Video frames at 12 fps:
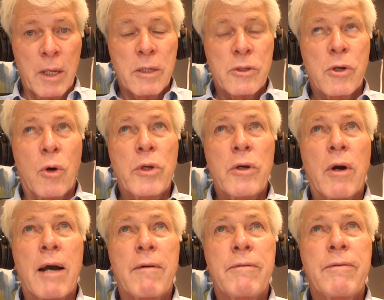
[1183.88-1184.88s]
So you
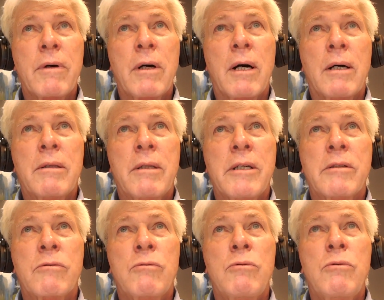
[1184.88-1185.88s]
have
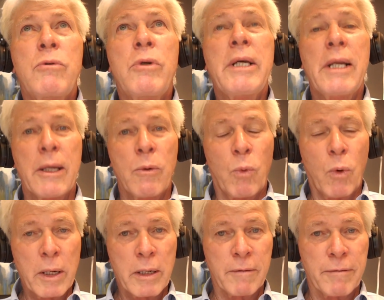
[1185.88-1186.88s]
these really
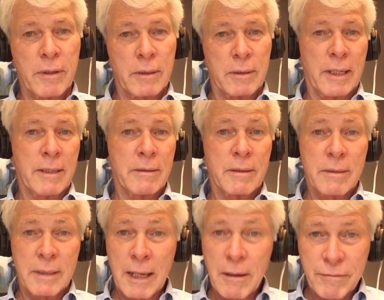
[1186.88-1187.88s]
wonderful and
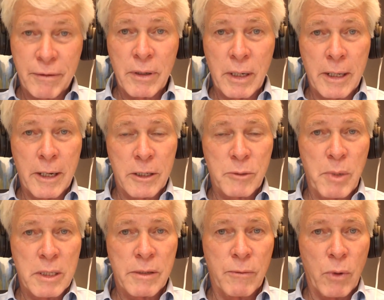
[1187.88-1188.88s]
now fairly
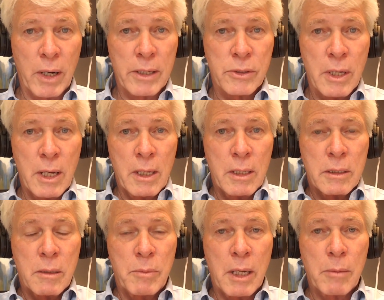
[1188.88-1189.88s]
inexpensive ways
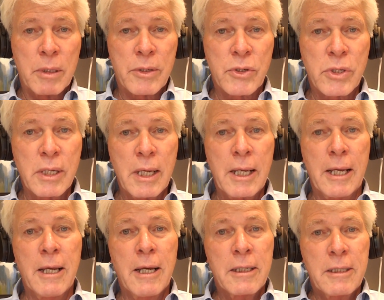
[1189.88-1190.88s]
to be able to
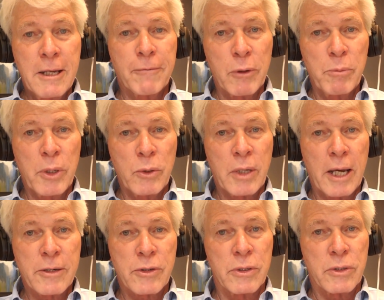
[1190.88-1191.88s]
see different
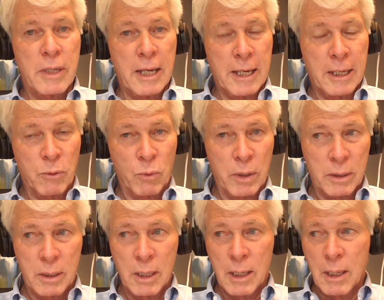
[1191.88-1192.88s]
mutations. And
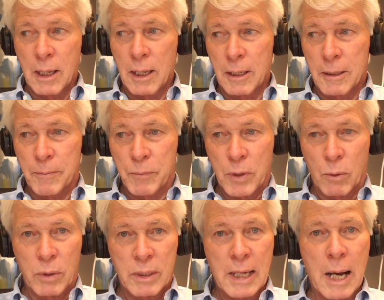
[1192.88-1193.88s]
with
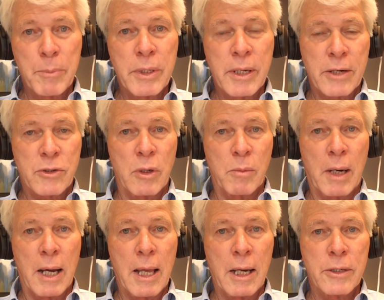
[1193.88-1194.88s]
computational
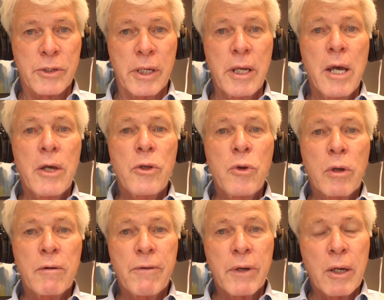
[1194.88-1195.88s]
biology, you
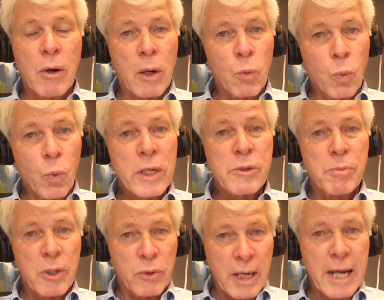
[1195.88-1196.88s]
can figure out which
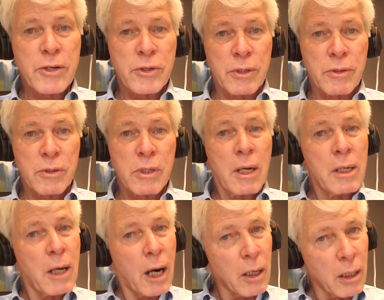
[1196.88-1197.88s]
mutations
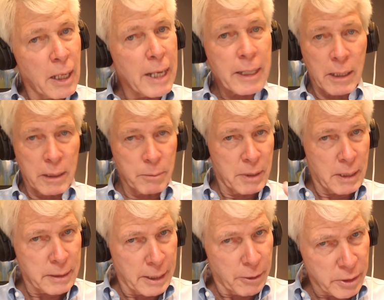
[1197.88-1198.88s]
are likely, but
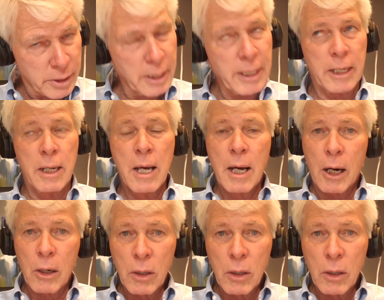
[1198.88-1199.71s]
not guaranteed, are